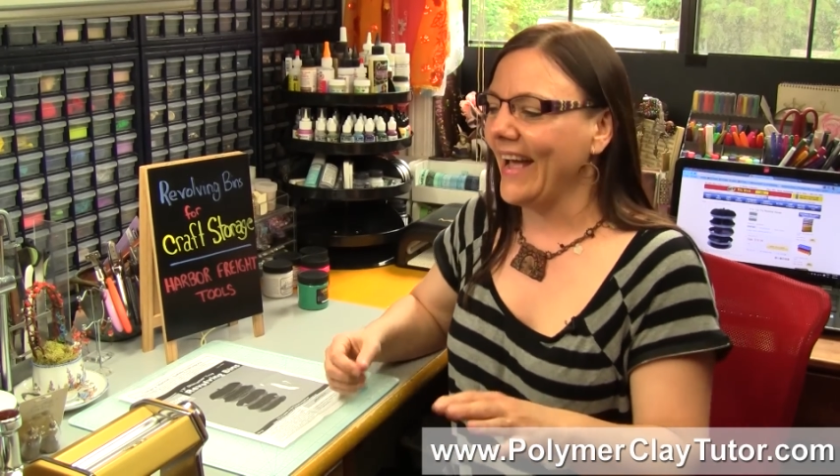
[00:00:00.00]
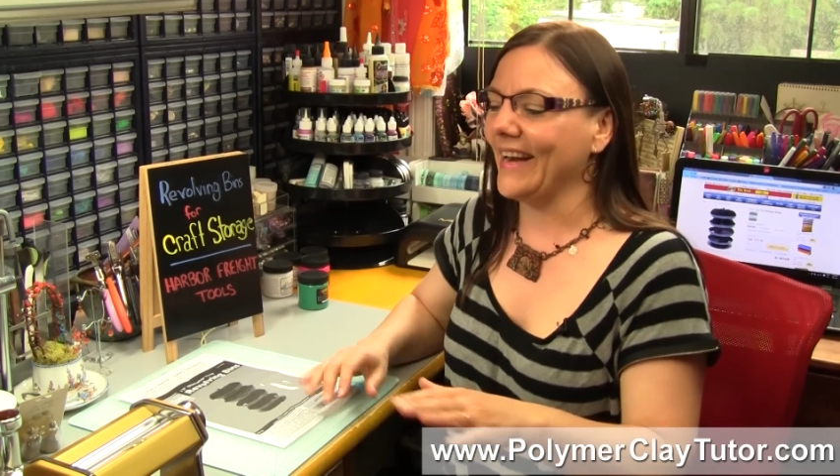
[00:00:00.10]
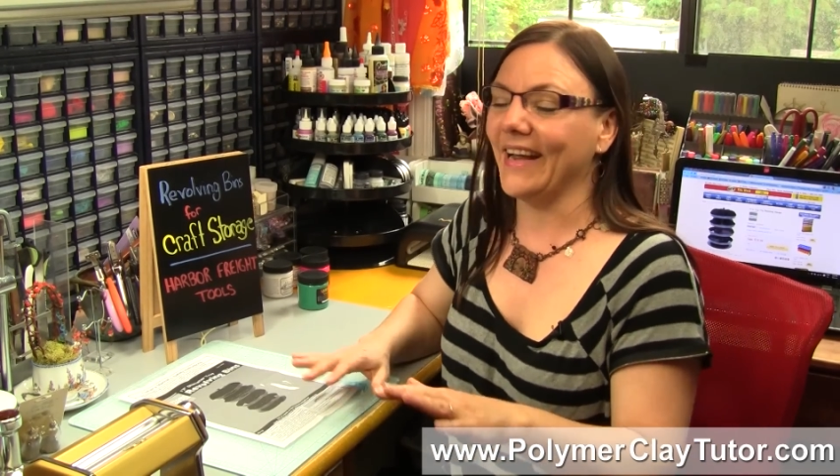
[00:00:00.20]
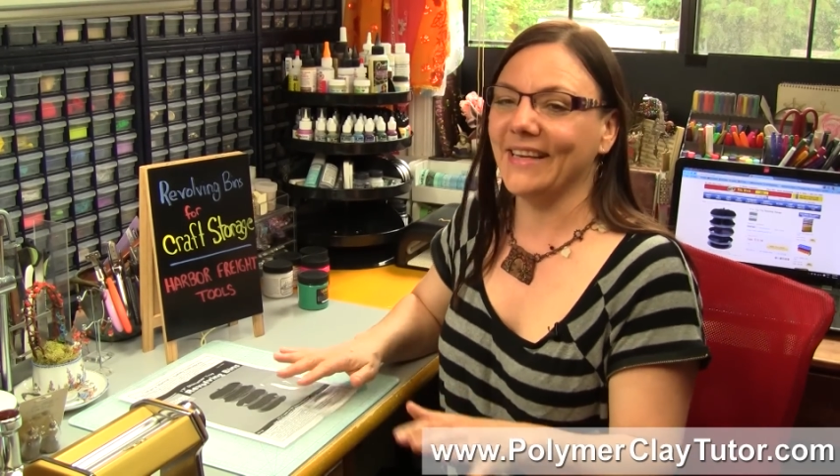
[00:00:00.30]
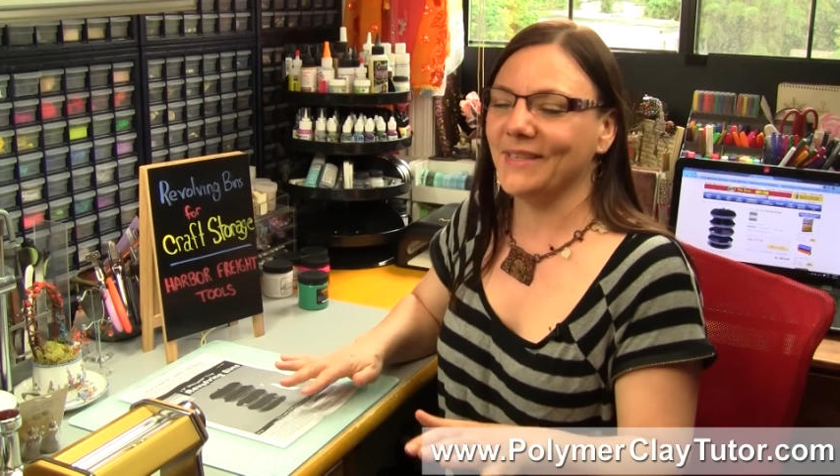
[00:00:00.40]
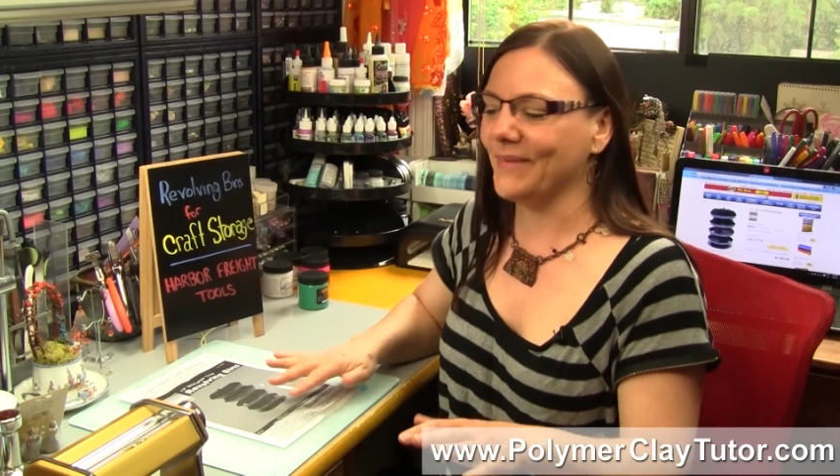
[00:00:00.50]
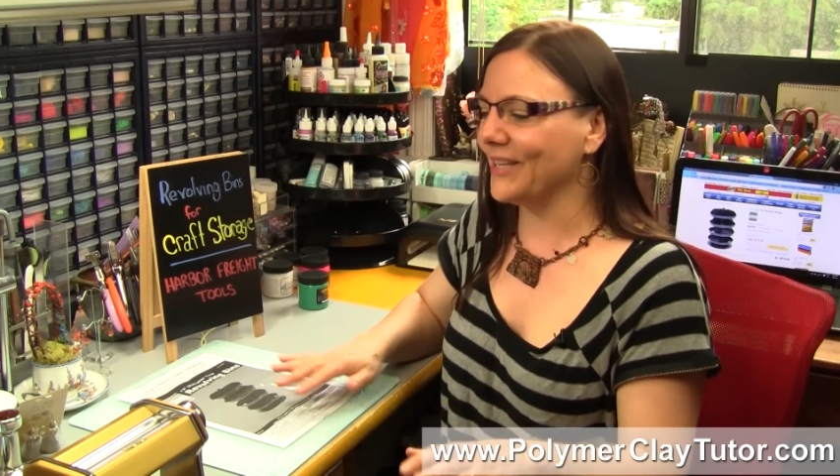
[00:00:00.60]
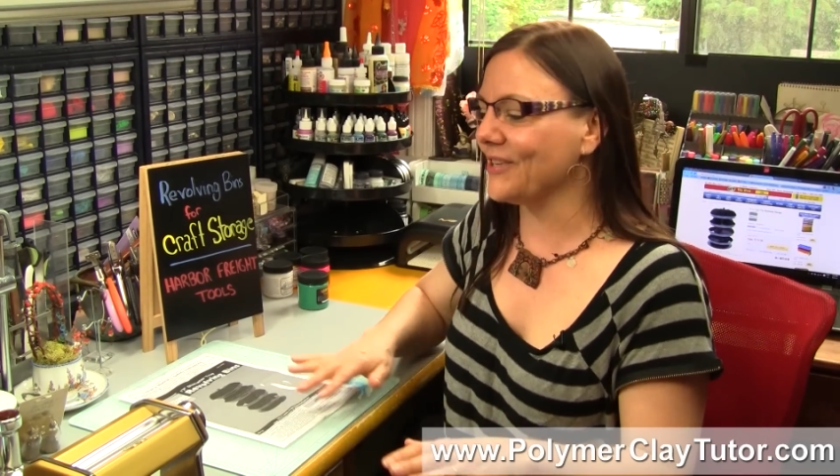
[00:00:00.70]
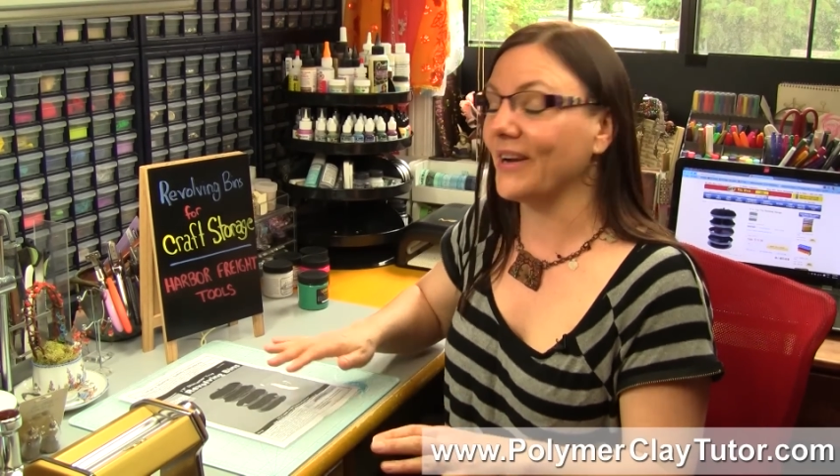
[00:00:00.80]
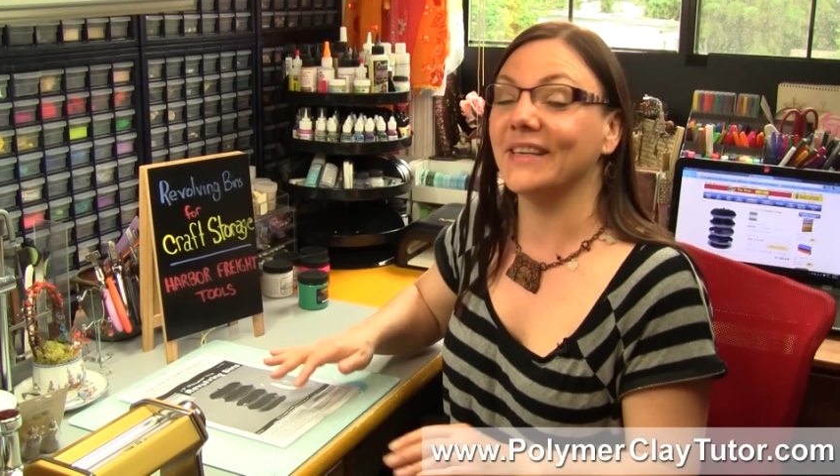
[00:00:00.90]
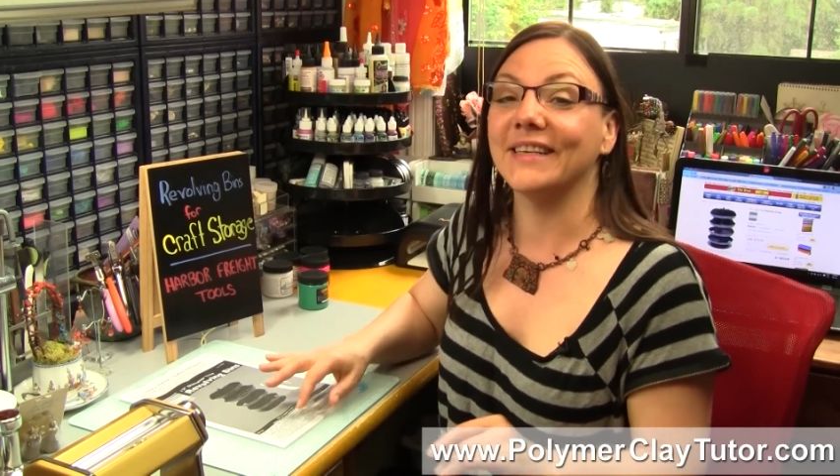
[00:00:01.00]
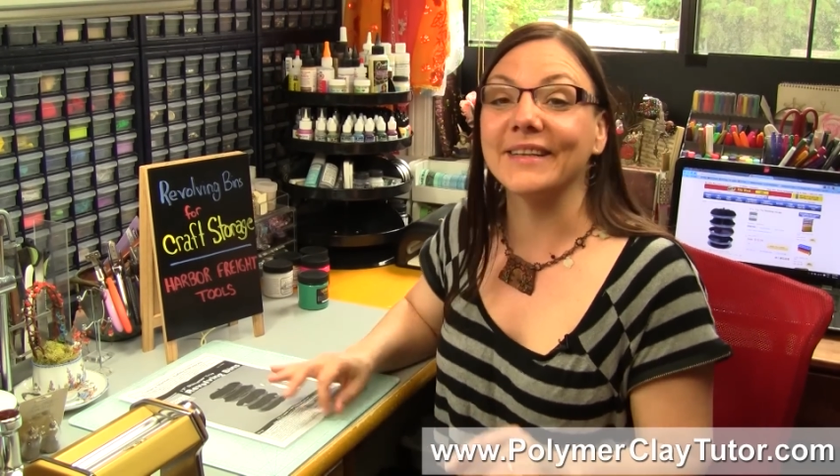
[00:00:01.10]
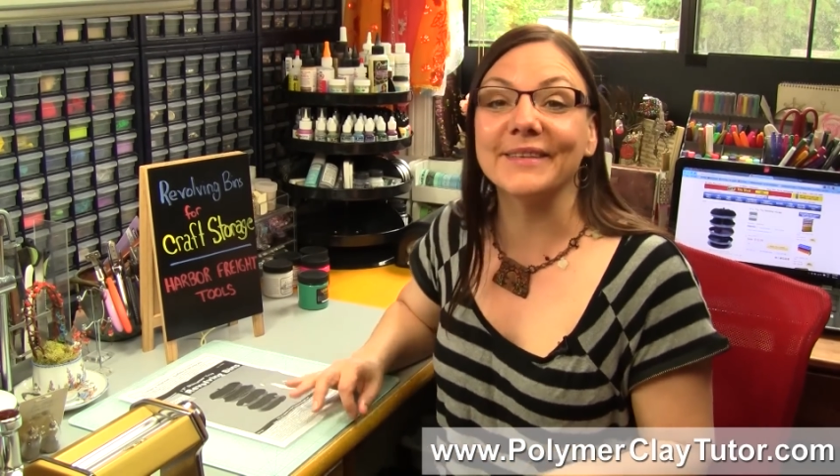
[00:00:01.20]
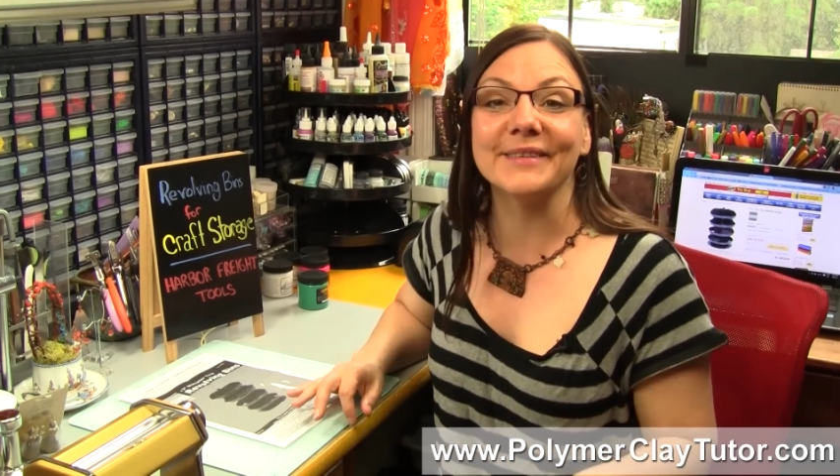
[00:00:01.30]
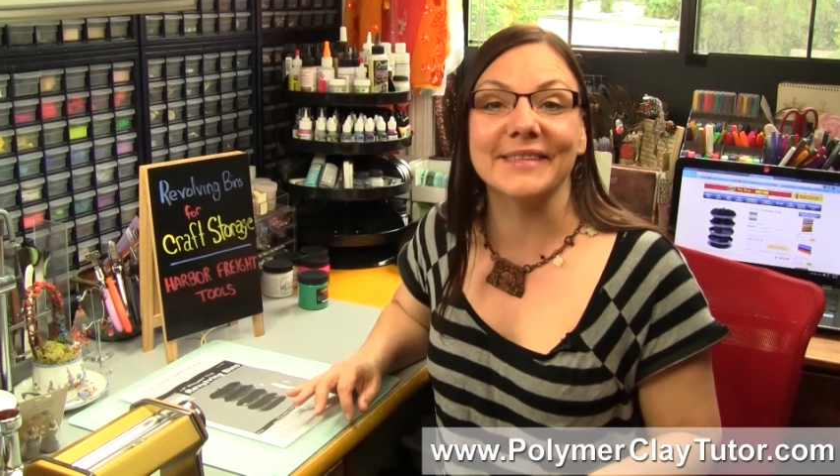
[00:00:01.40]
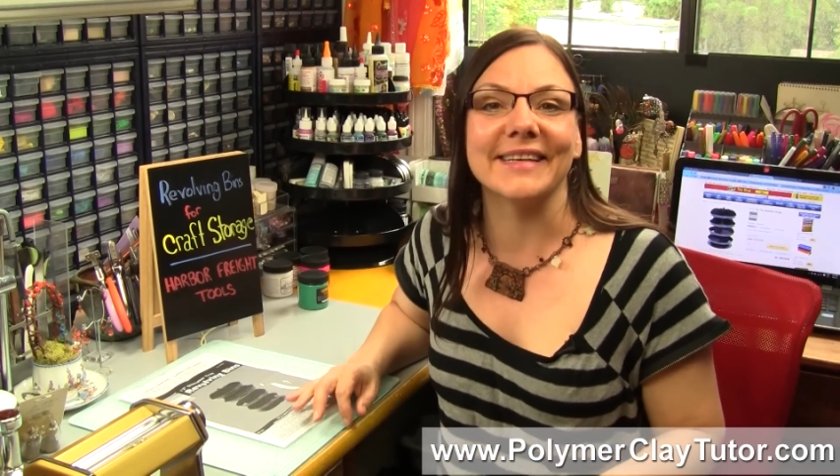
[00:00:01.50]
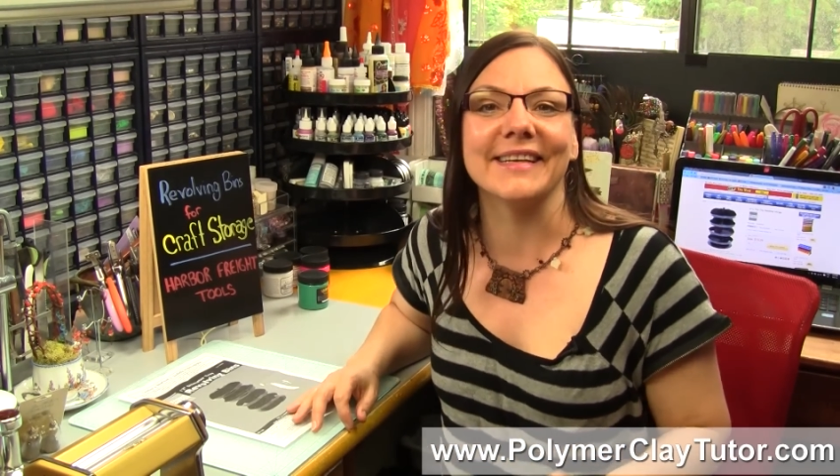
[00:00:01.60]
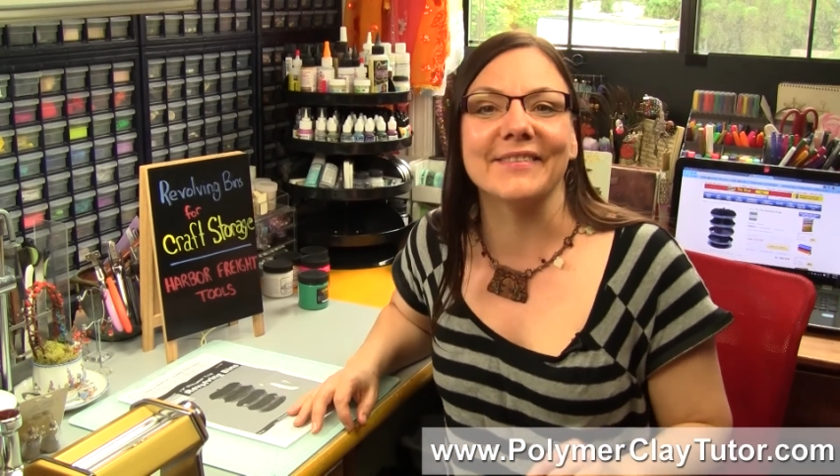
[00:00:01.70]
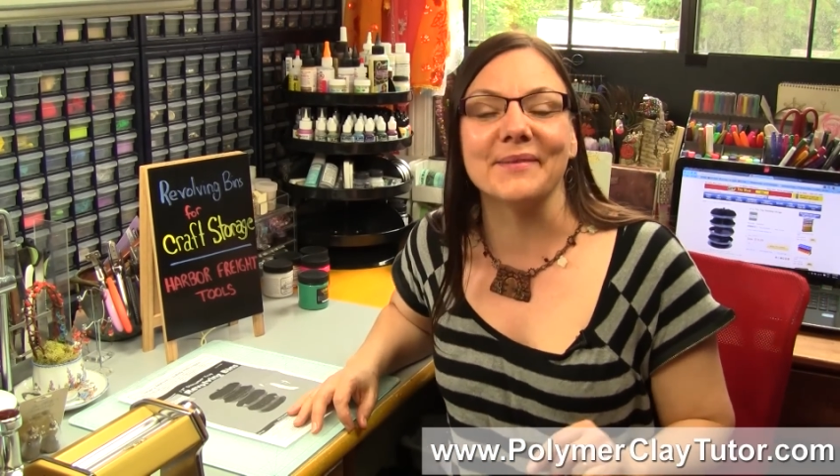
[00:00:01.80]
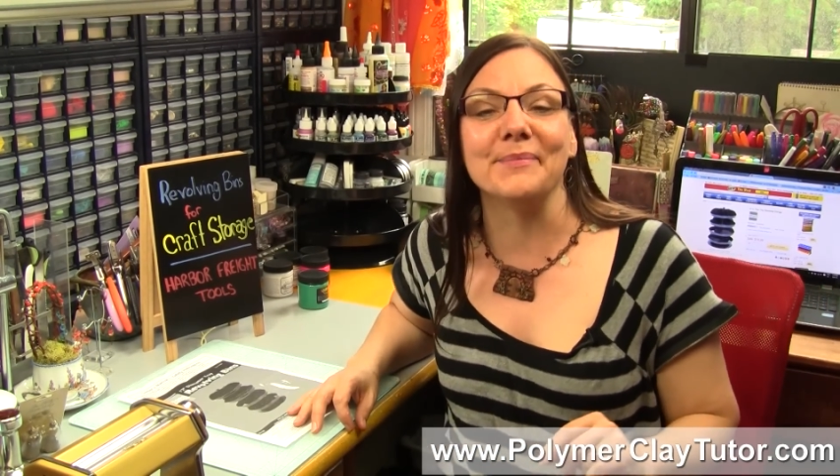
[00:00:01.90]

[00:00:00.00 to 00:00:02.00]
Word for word: and I had to make sure I didn't lose any of the